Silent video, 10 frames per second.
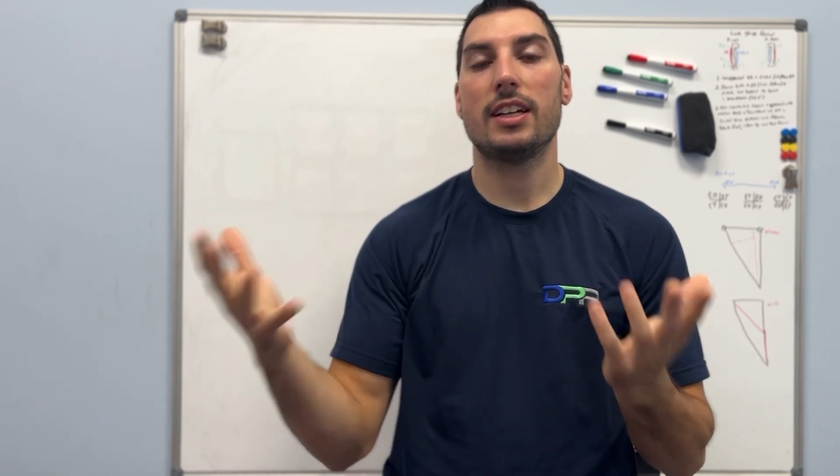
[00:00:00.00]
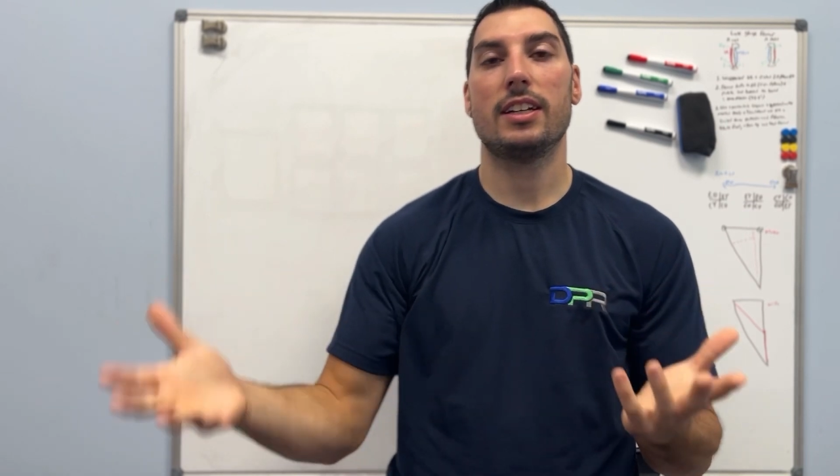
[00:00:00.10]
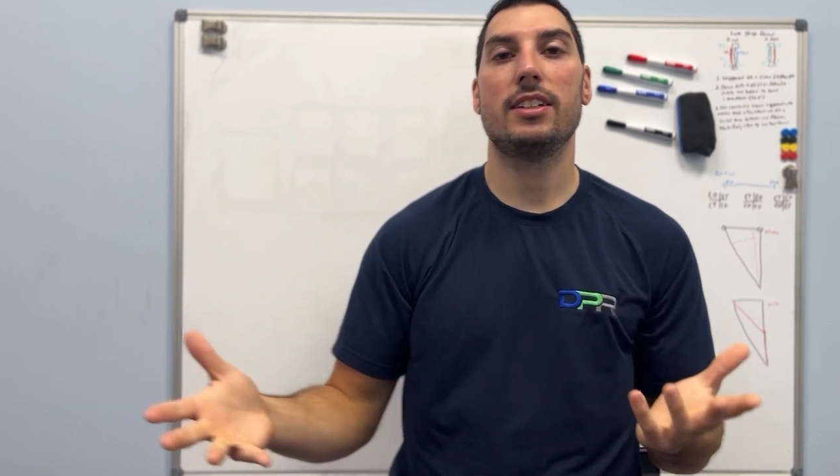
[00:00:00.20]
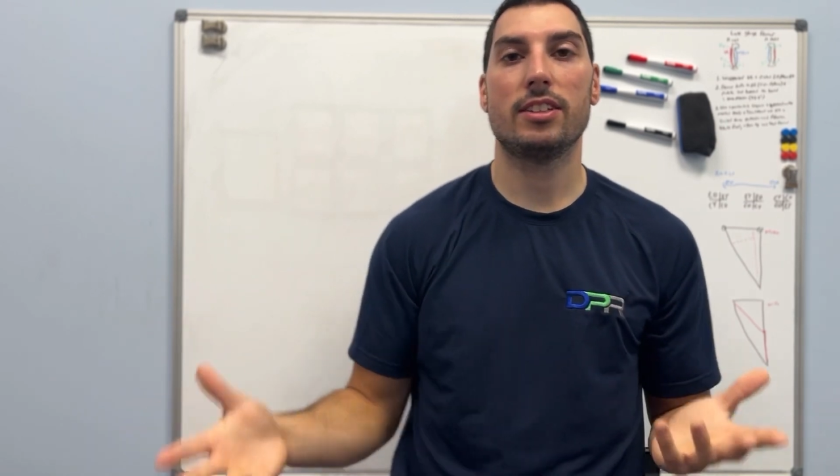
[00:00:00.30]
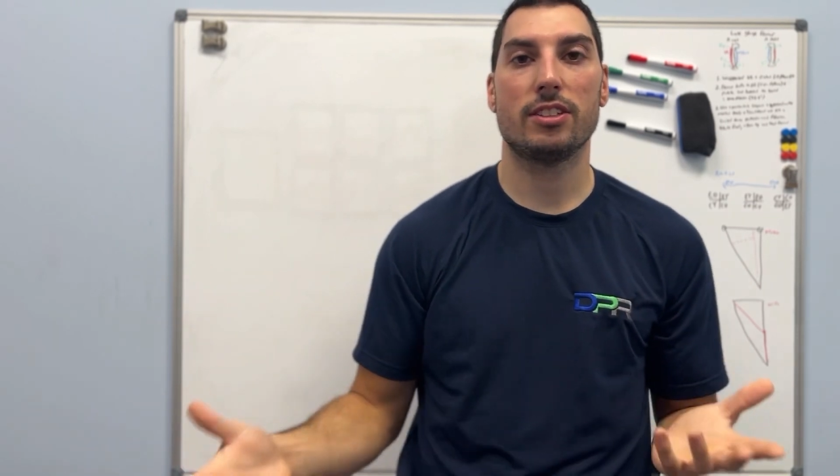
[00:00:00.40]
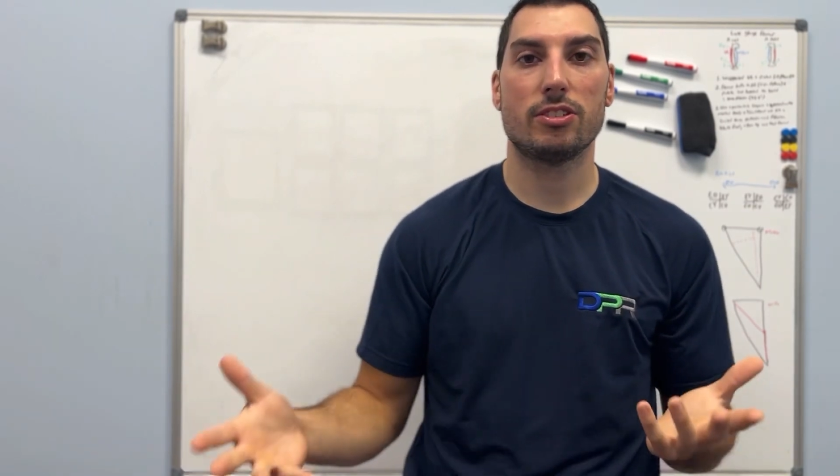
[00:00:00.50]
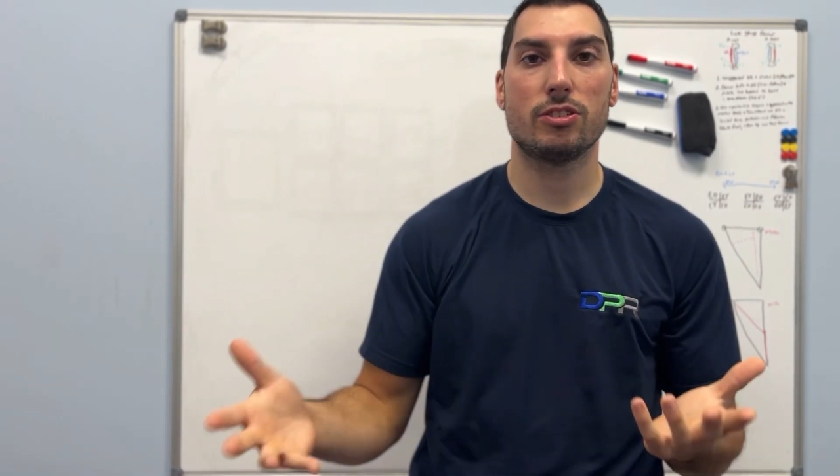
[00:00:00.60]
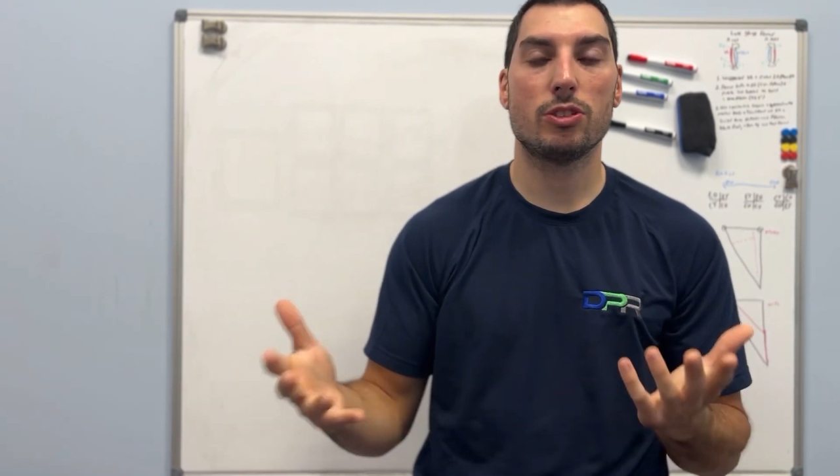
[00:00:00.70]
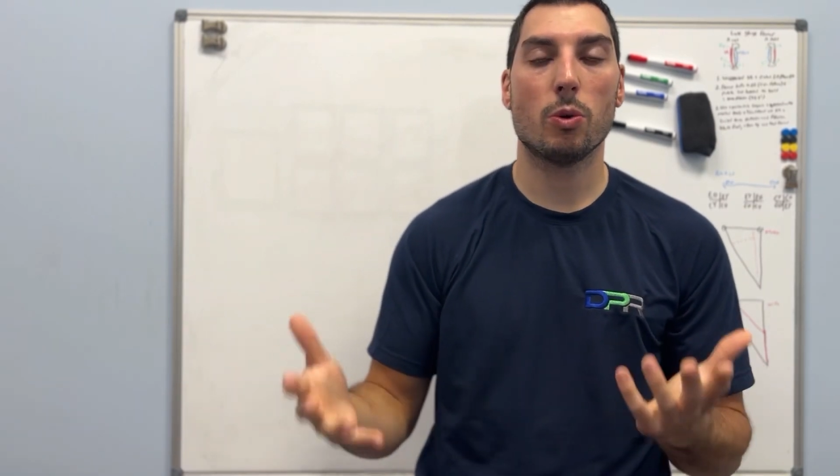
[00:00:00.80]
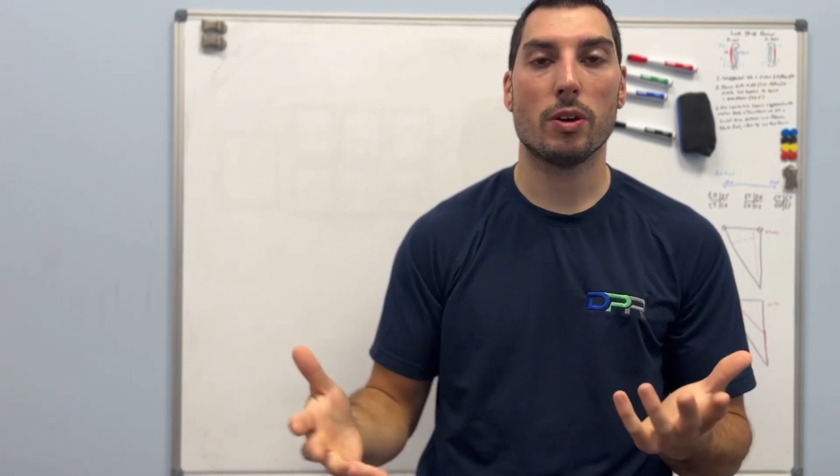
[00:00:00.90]
in this
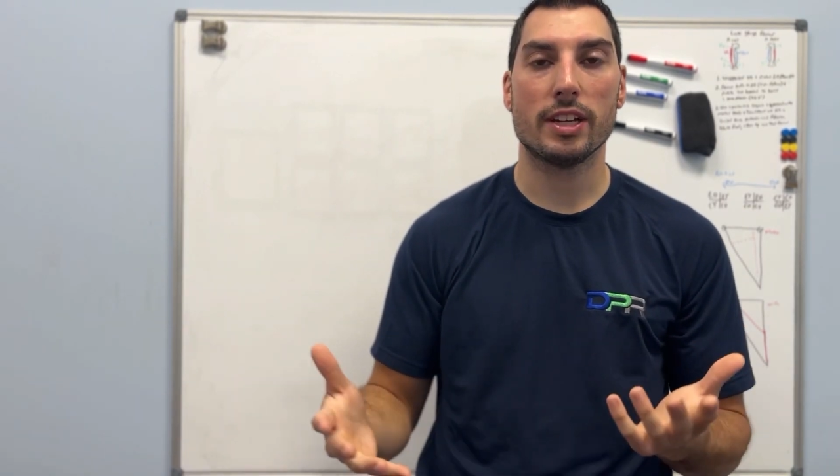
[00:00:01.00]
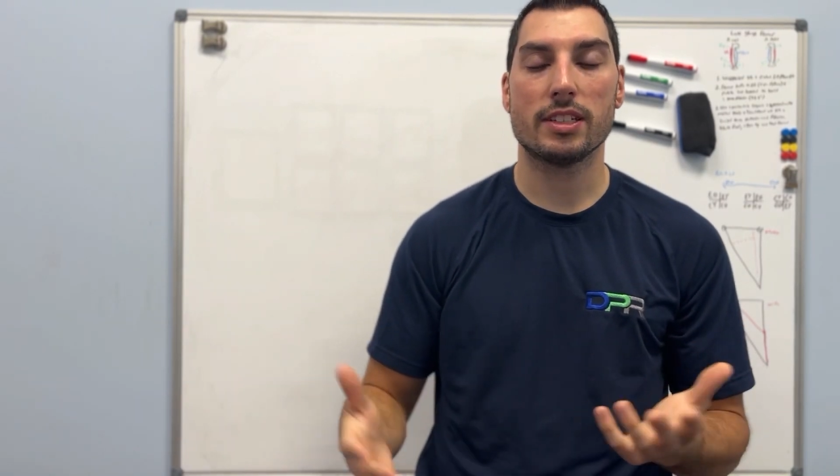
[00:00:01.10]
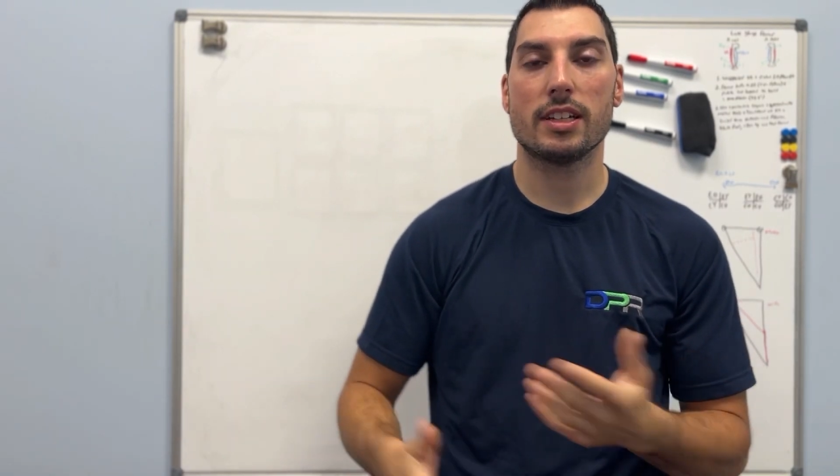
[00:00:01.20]
joint?